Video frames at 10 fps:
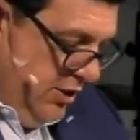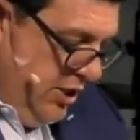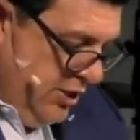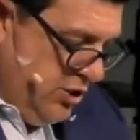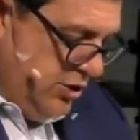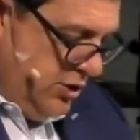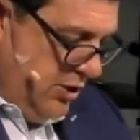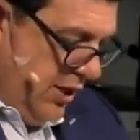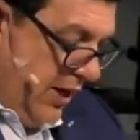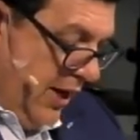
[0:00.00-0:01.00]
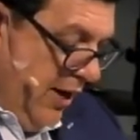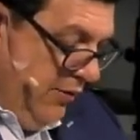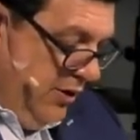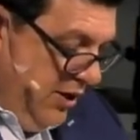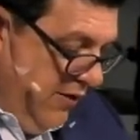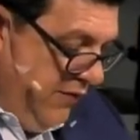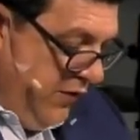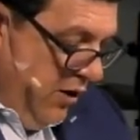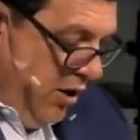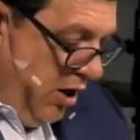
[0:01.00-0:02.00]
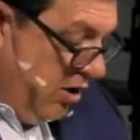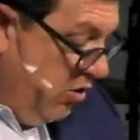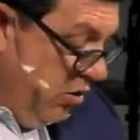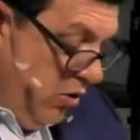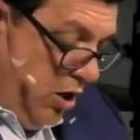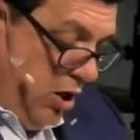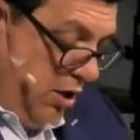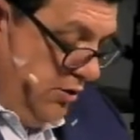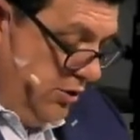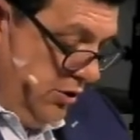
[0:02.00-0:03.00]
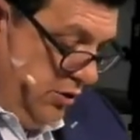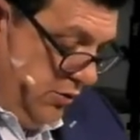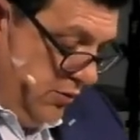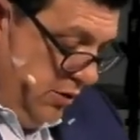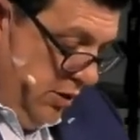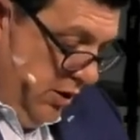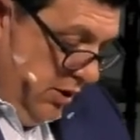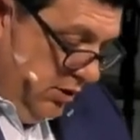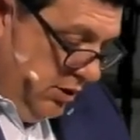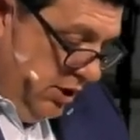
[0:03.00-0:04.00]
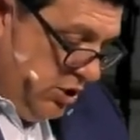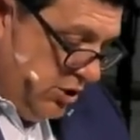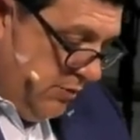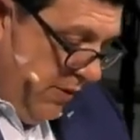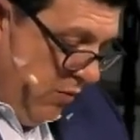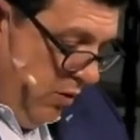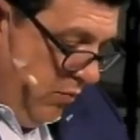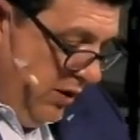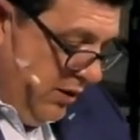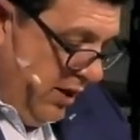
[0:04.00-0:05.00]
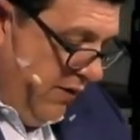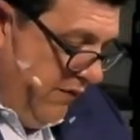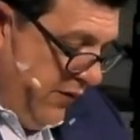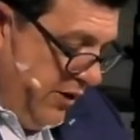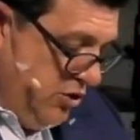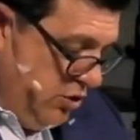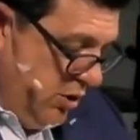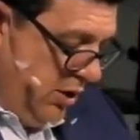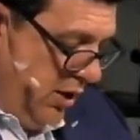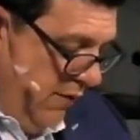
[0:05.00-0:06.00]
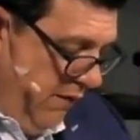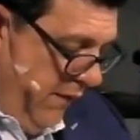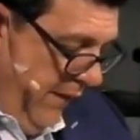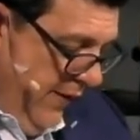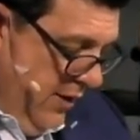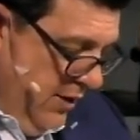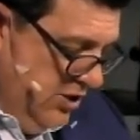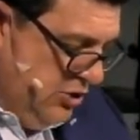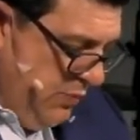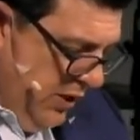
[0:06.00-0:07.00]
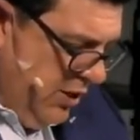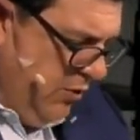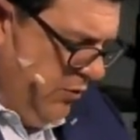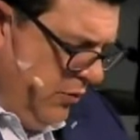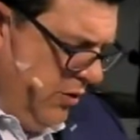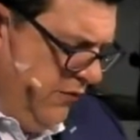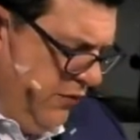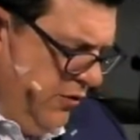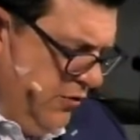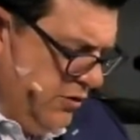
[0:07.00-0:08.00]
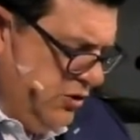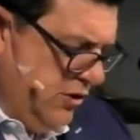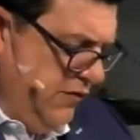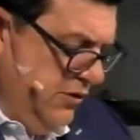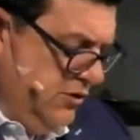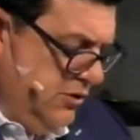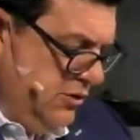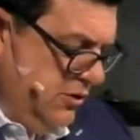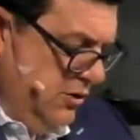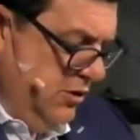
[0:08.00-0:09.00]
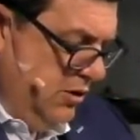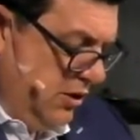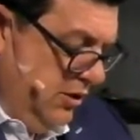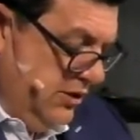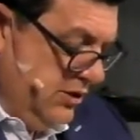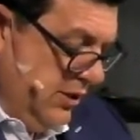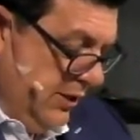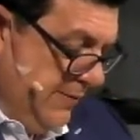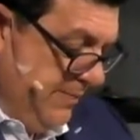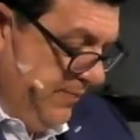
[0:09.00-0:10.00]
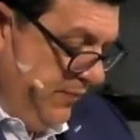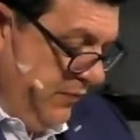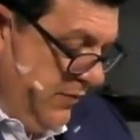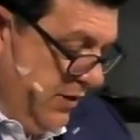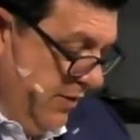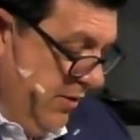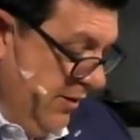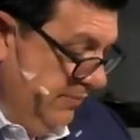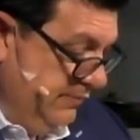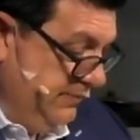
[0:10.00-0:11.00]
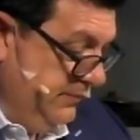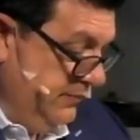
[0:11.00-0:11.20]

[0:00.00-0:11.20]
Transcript: Teach us today how to give our whole heart to you. Teach us about what we love and should love. Speak, O oh Lord, for your servants are listening. Amen.